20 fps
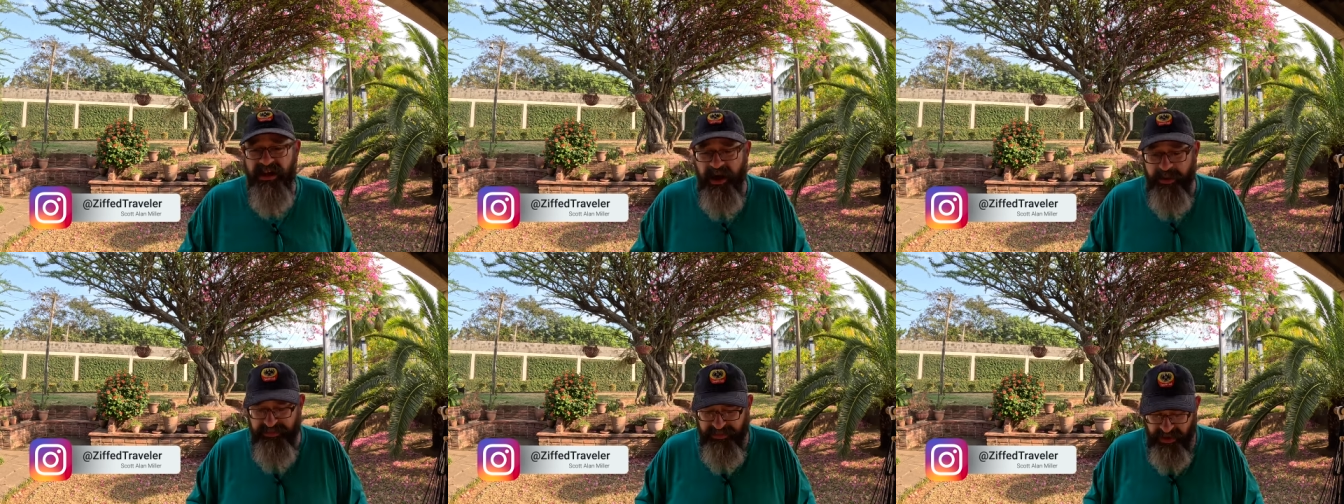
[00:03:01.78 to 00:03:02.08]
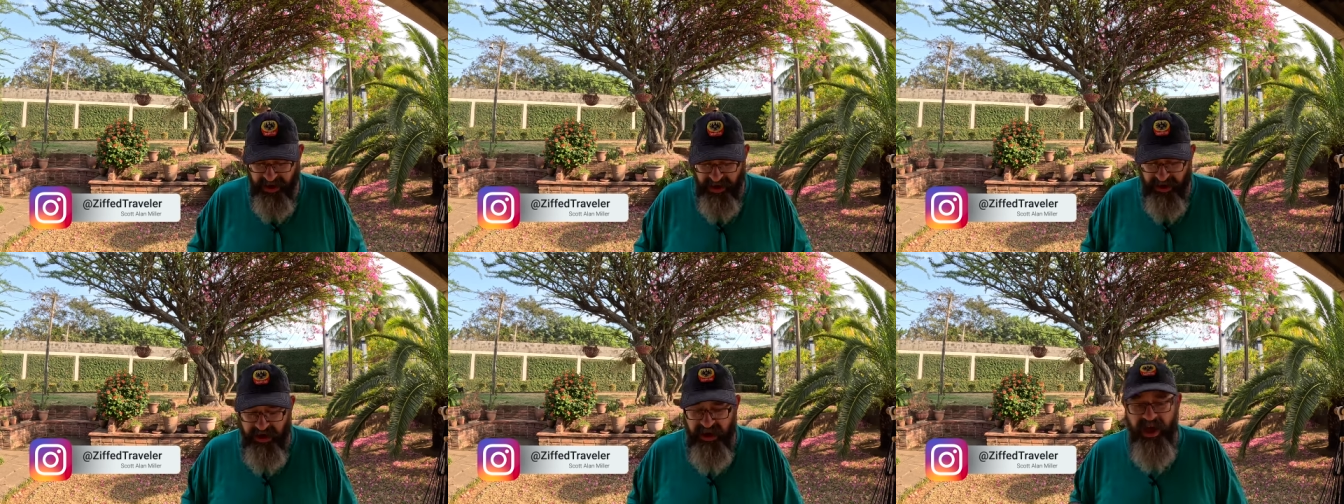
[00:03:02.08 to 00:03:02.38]
up
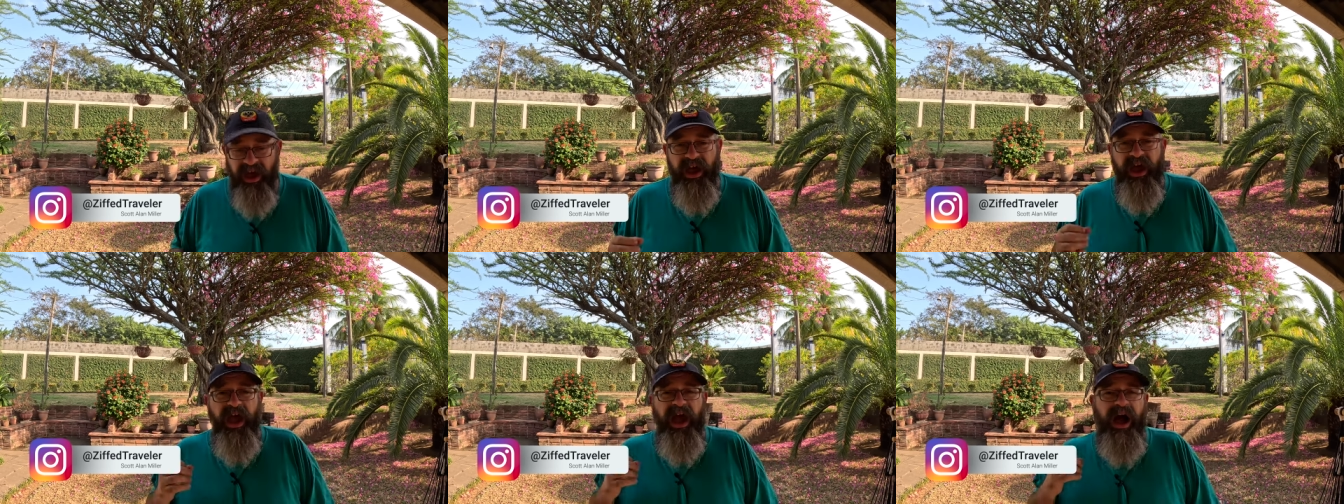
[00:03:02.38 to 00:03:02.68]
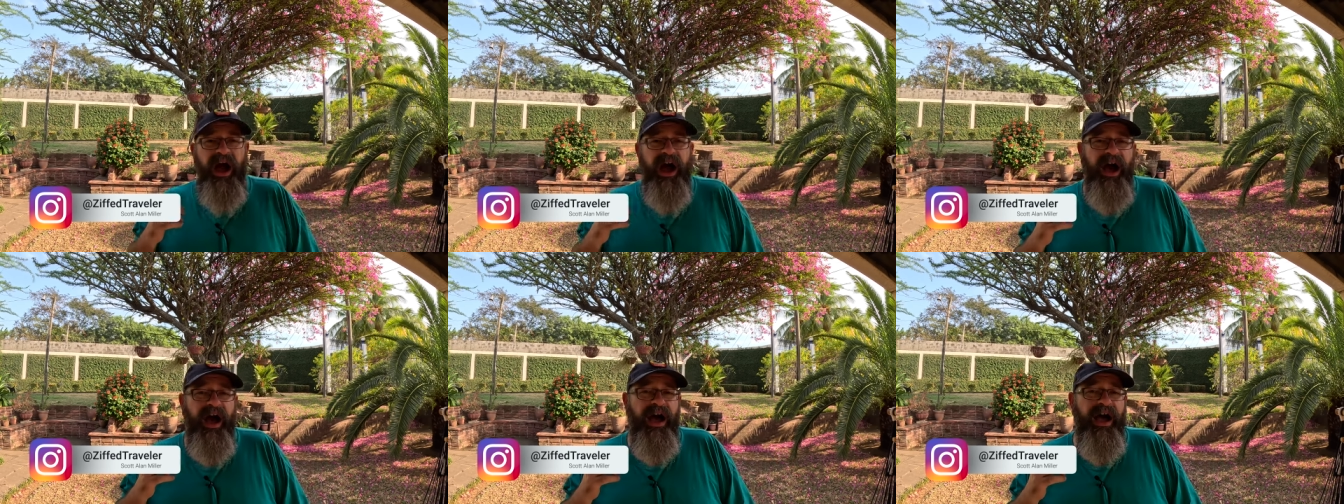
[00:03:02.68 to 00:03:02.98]
there,
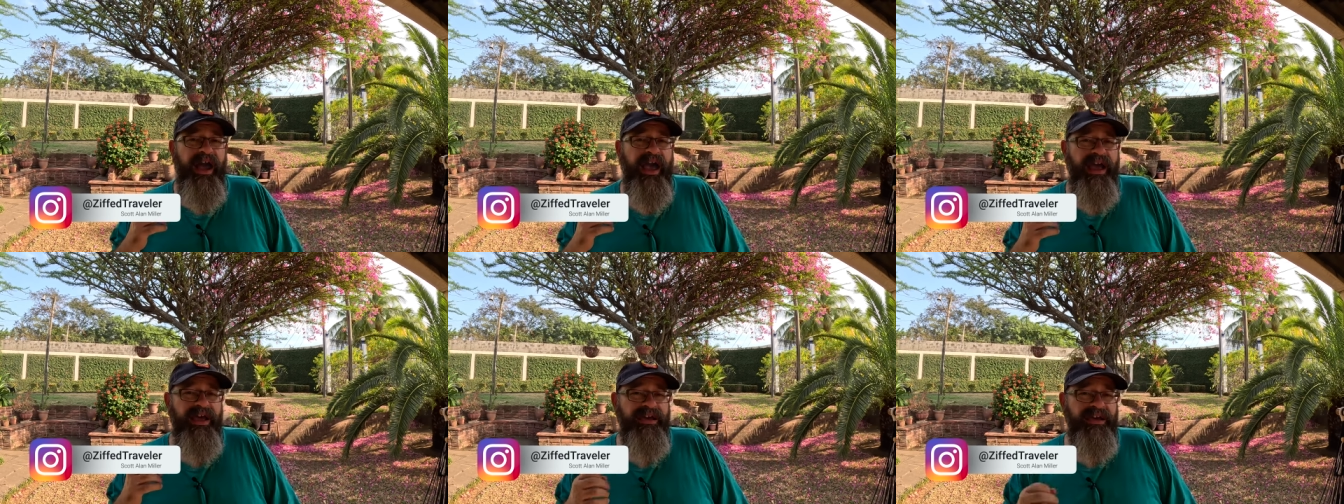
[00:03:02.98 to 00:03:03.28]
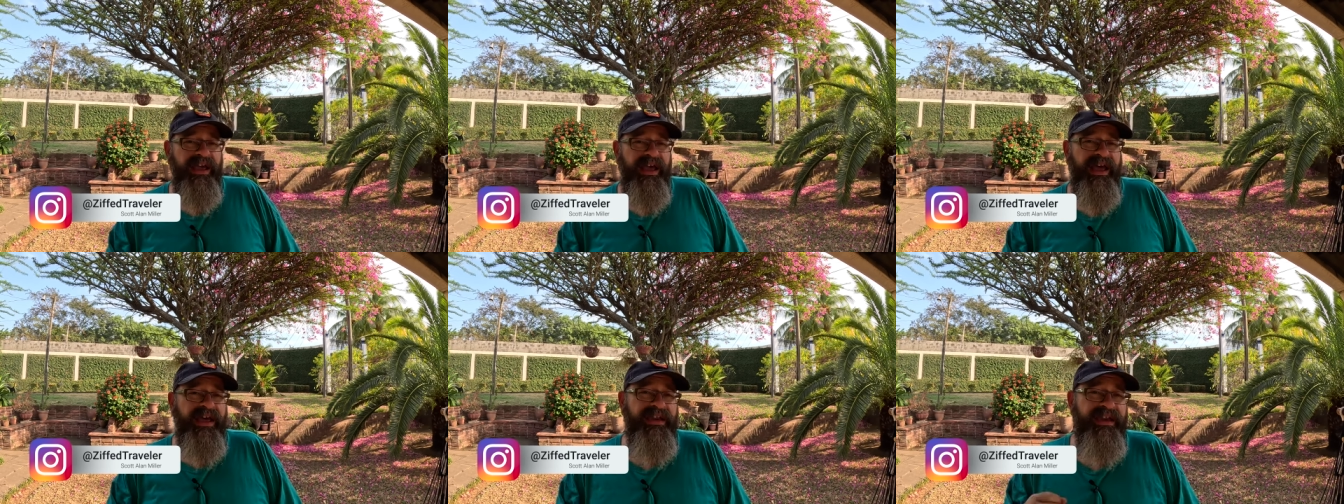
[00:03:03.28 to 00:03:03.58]
uh,
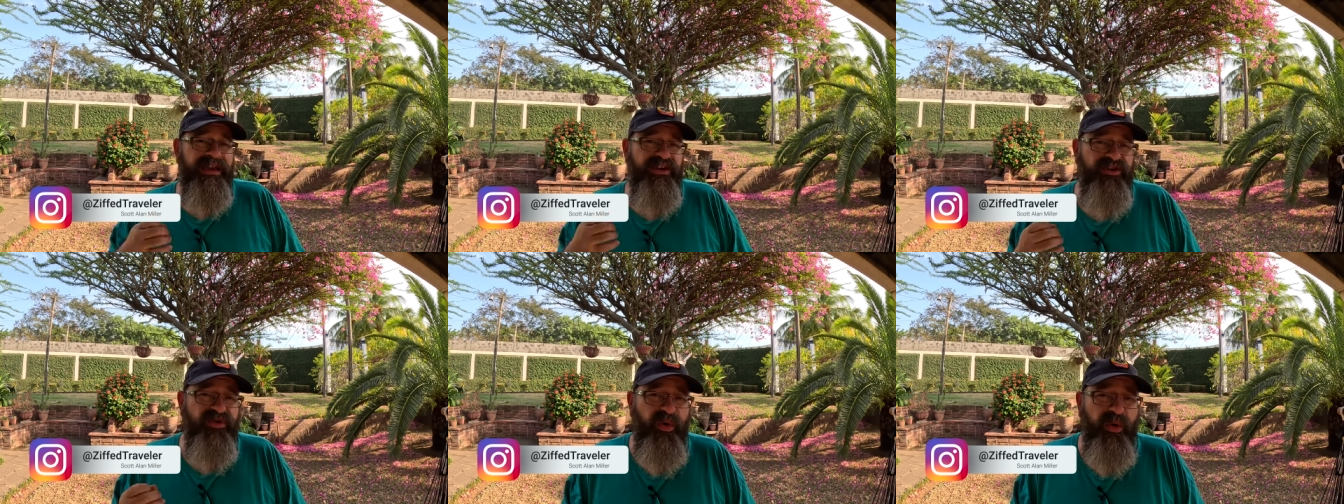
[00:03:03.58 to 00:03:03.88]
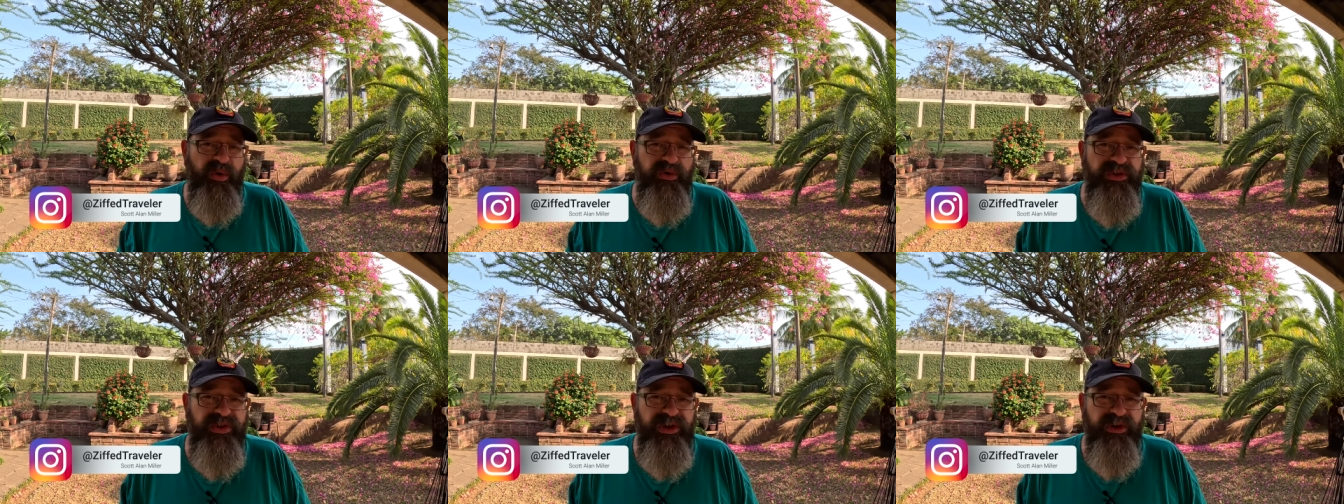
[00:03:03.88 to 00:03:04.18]
and, and
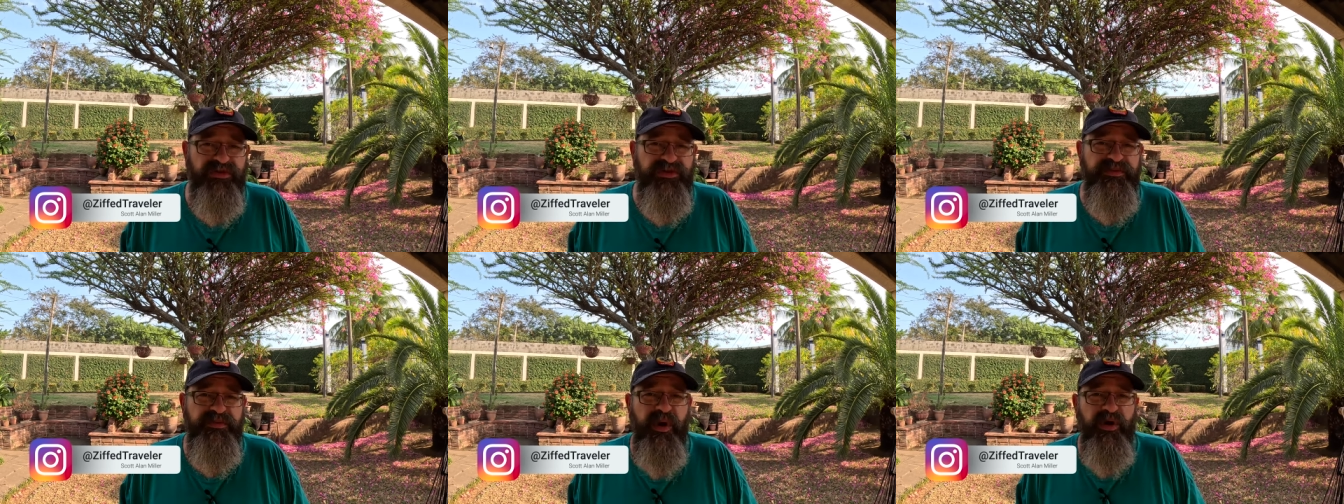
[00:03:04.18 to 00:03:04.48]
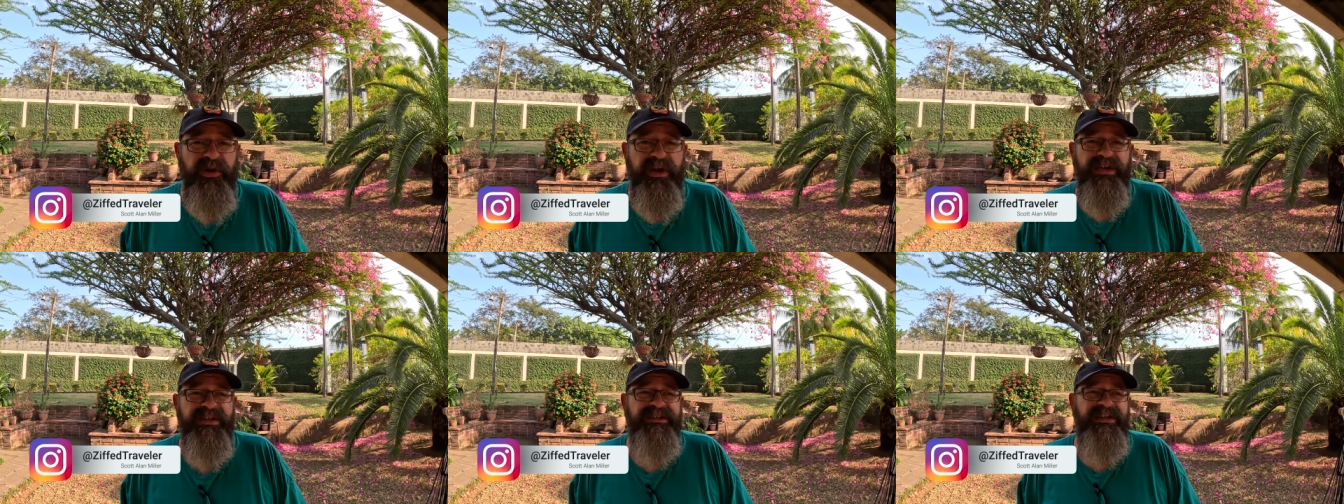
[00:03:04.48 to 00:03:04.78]
ignored the no
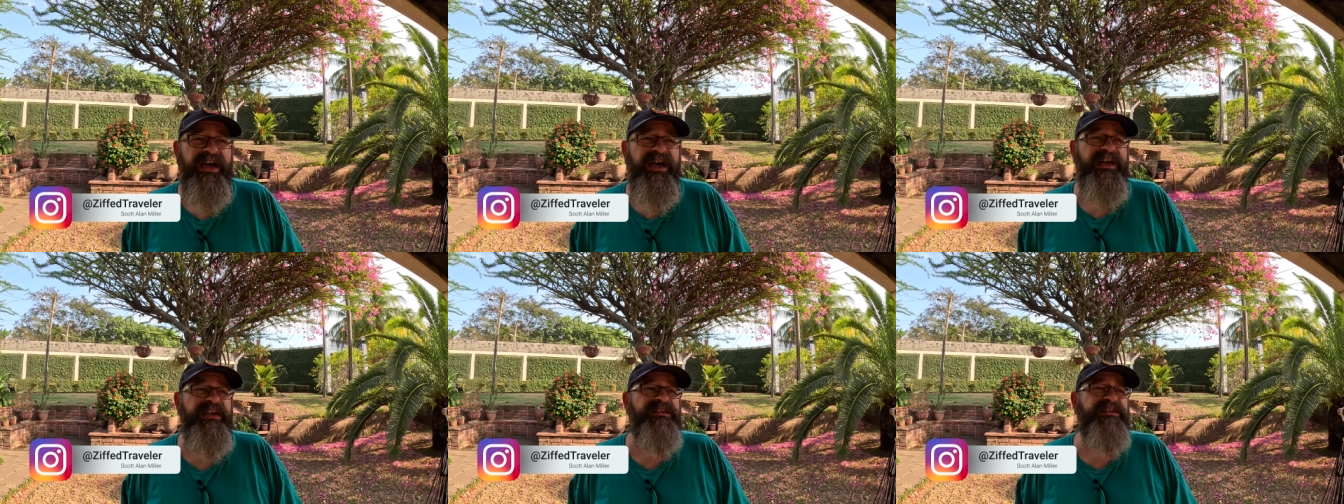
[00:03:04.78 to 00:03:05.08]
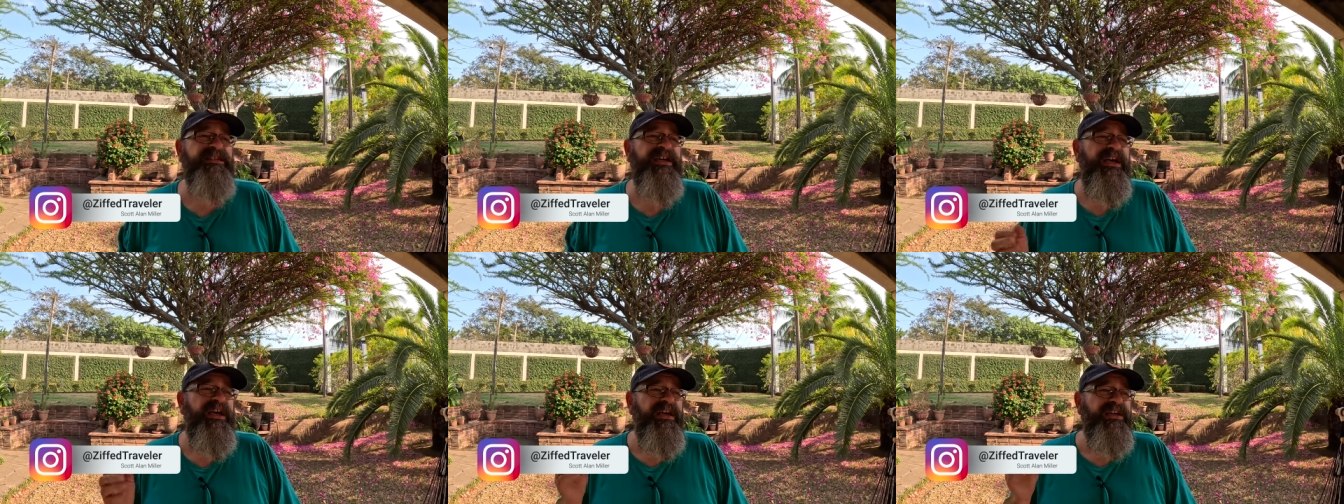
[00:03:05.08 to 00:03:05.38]
smoking
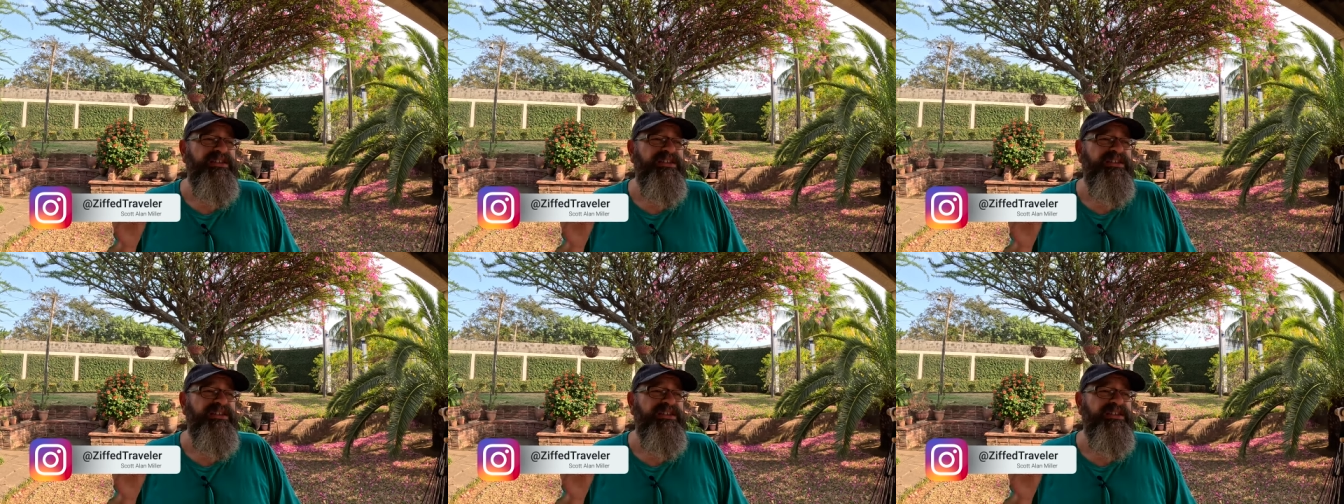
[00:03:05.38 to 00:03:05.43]
signs,